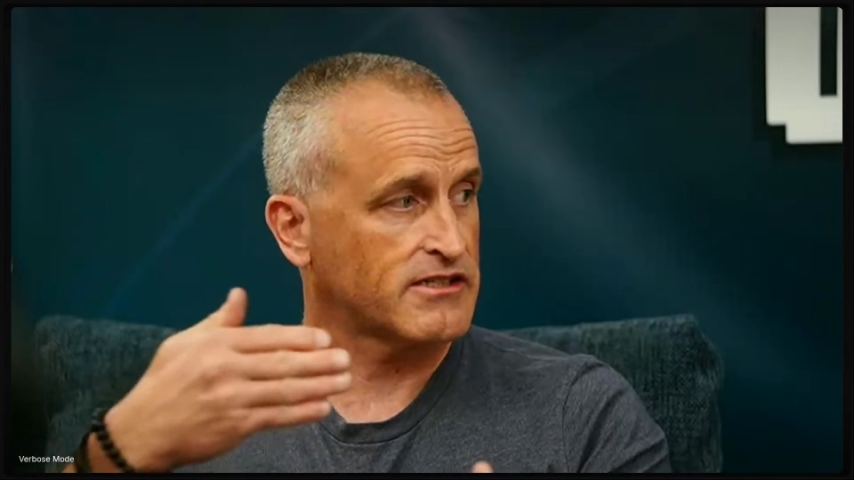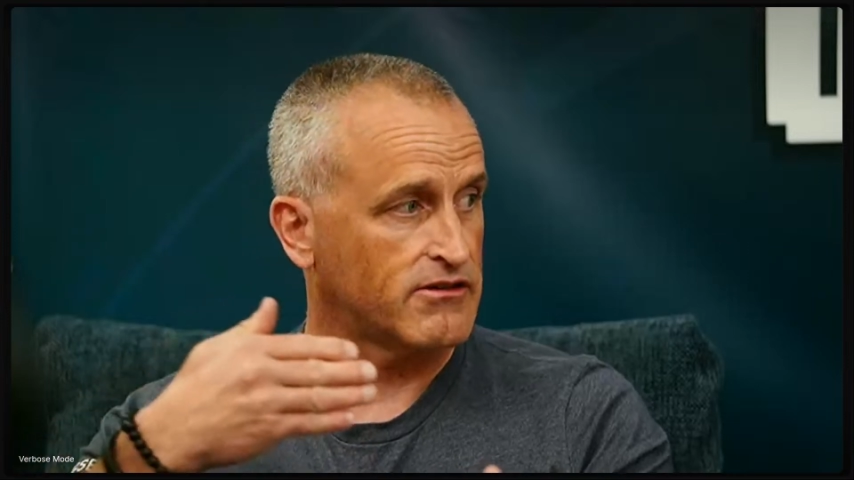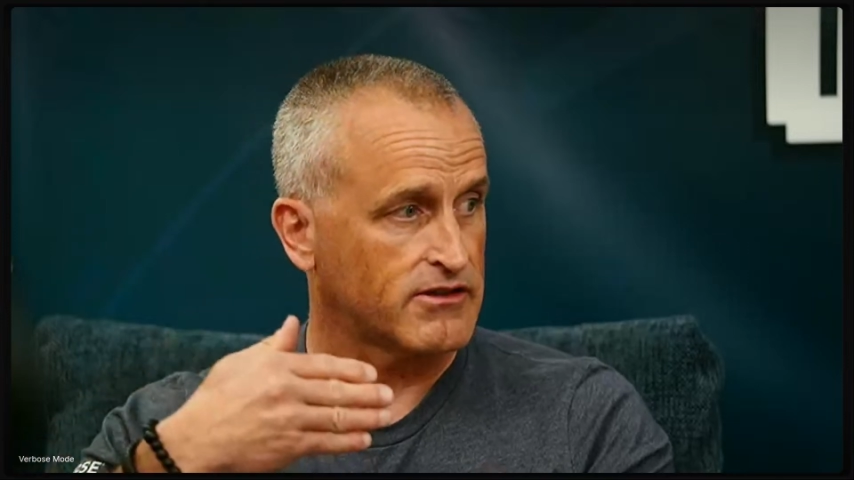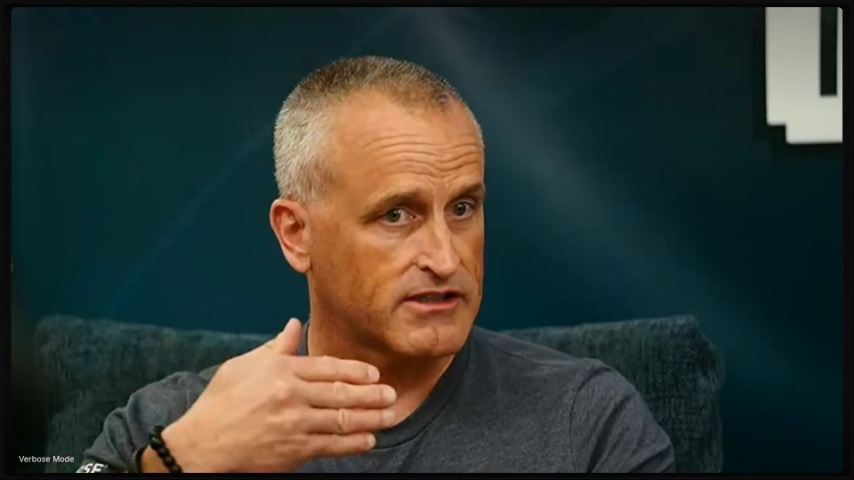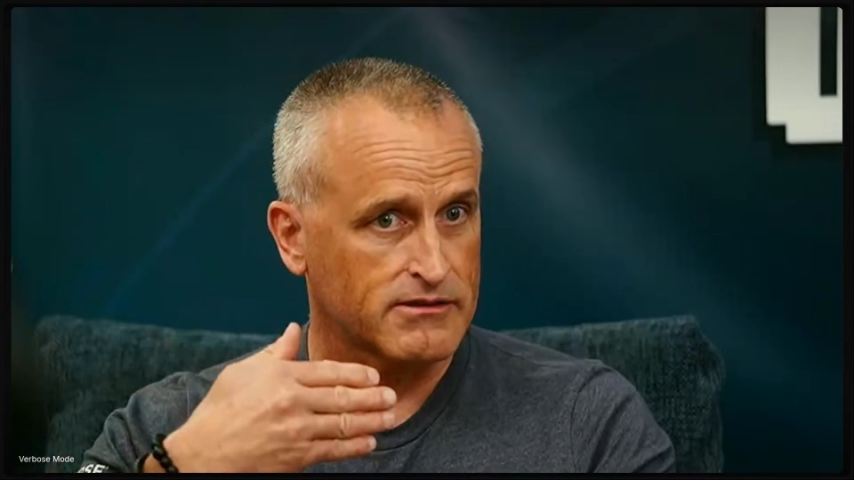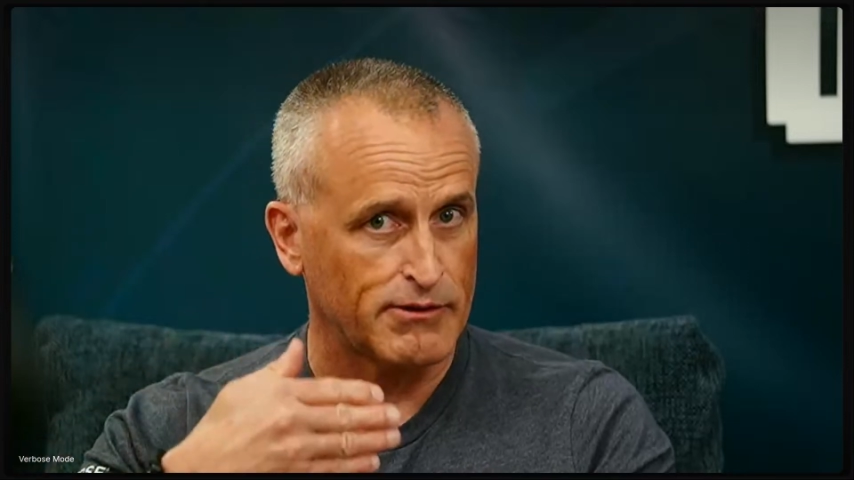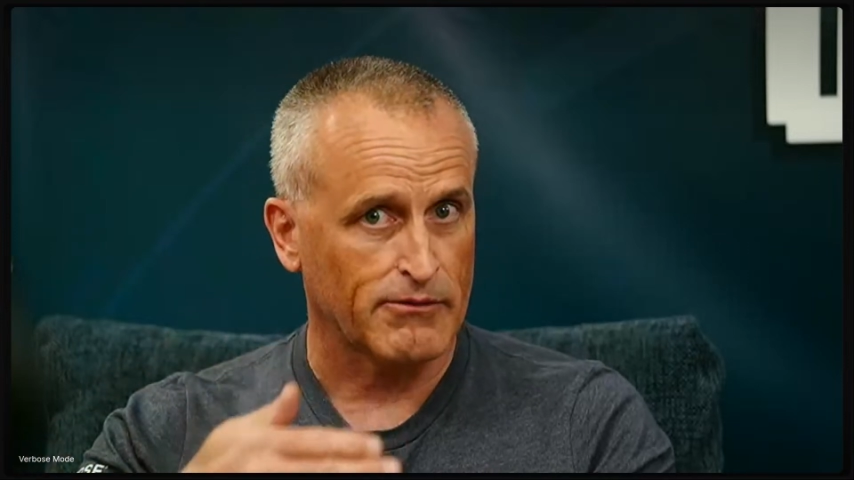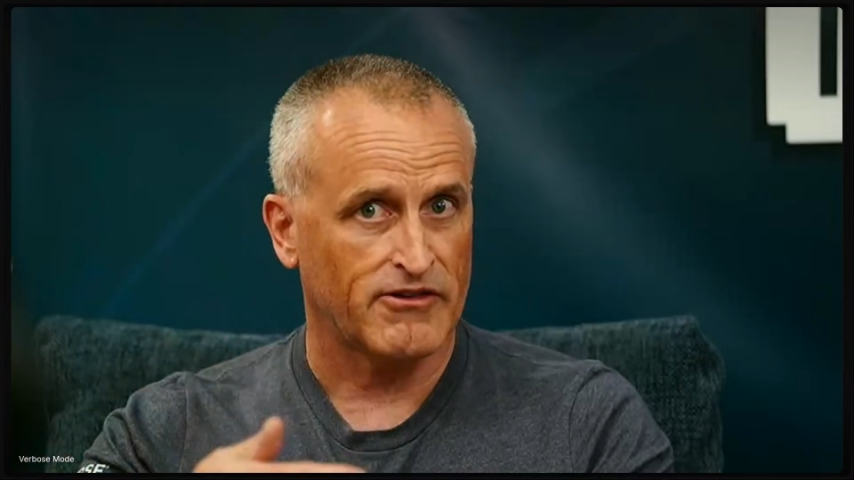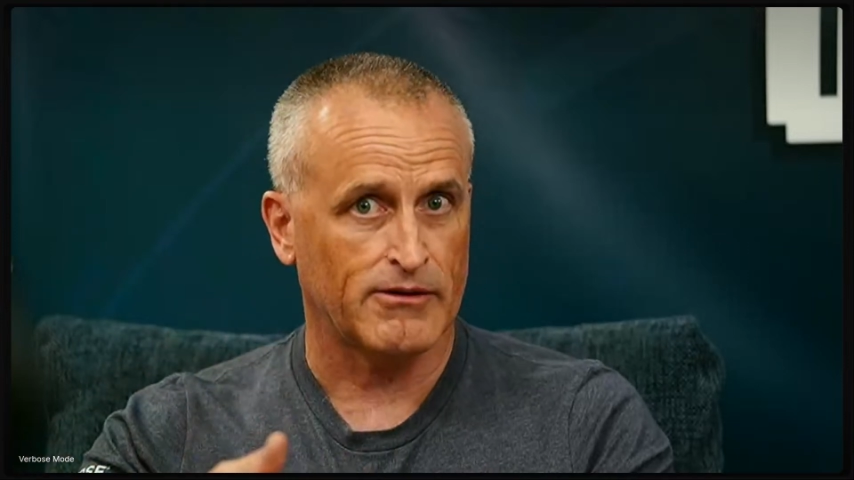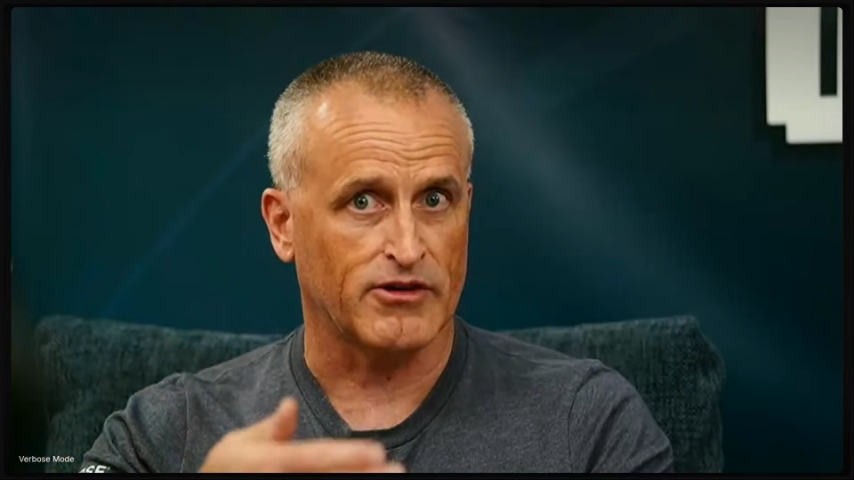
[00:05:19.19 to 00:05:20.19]
or Spring
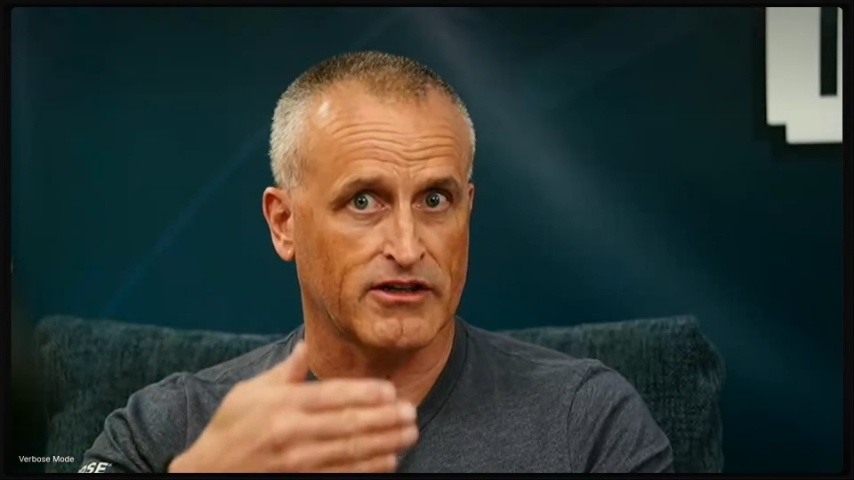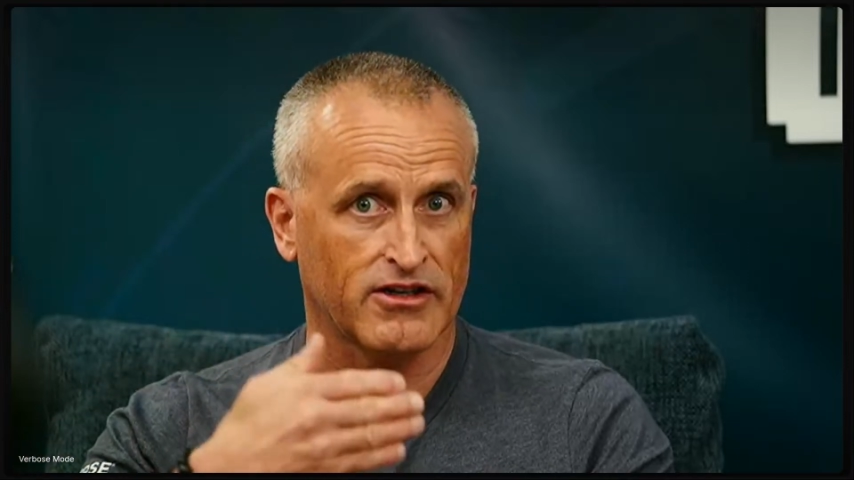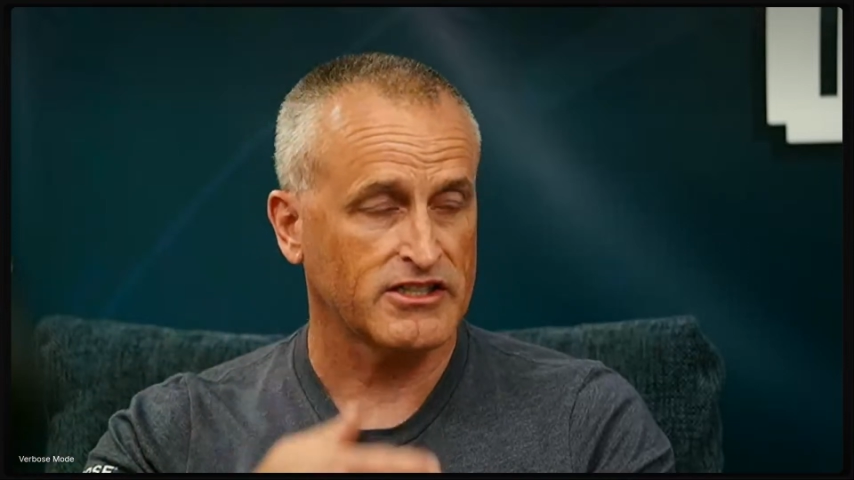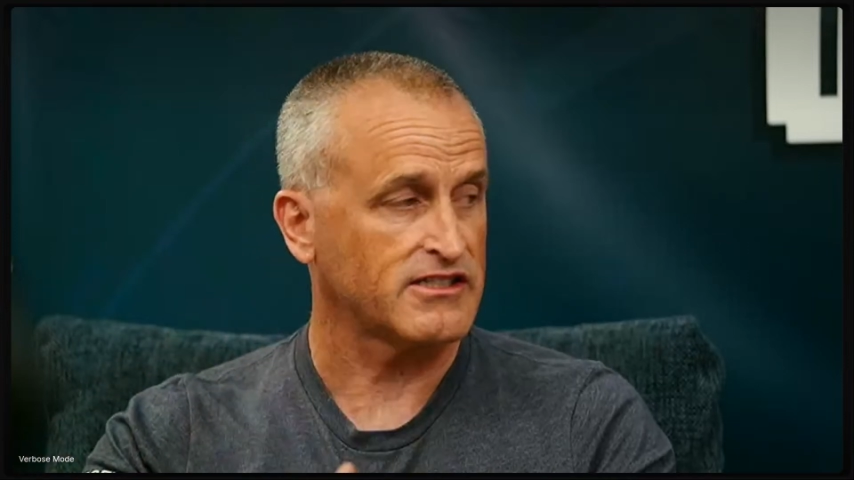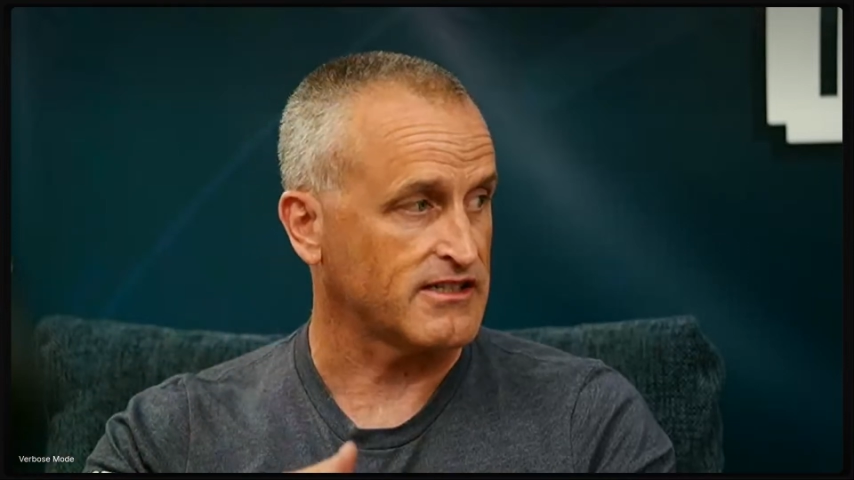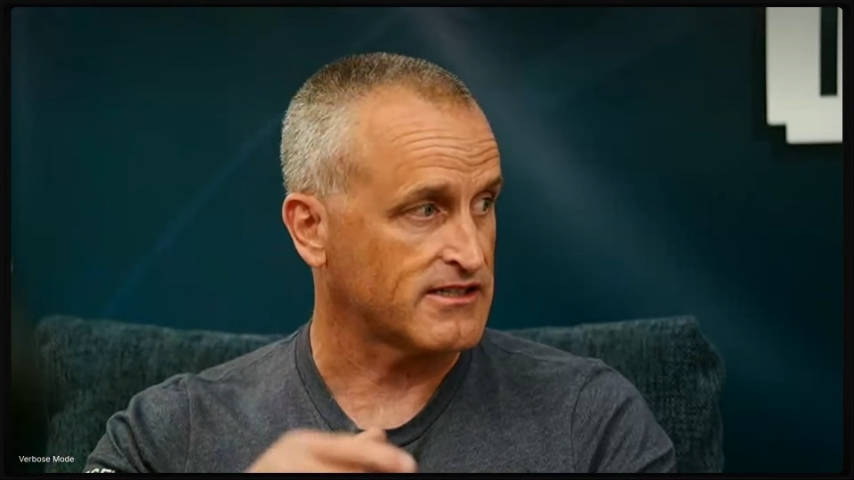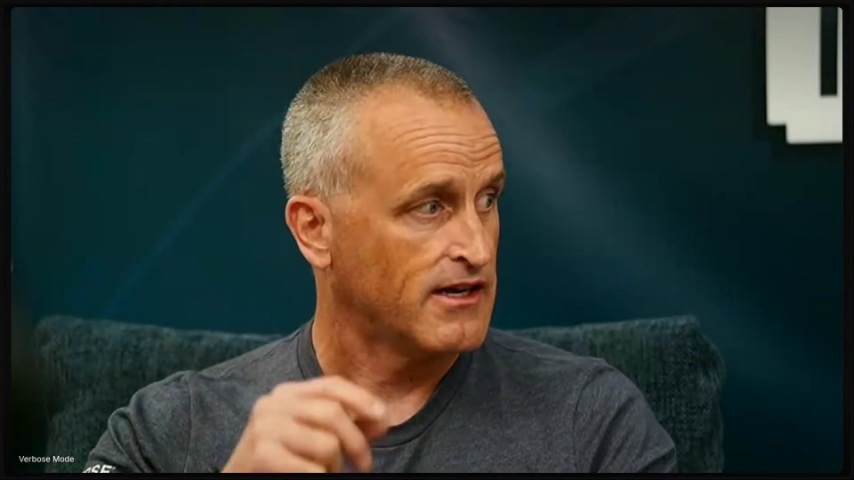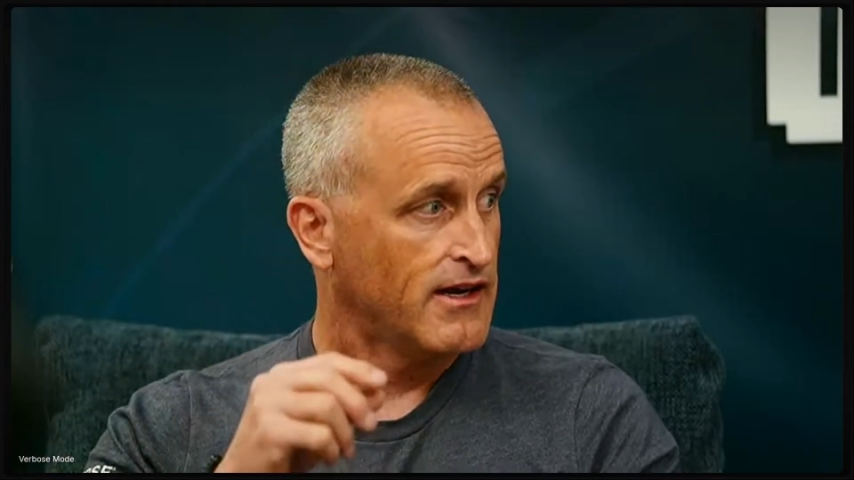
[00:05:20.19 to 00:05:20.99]
Framework touches it.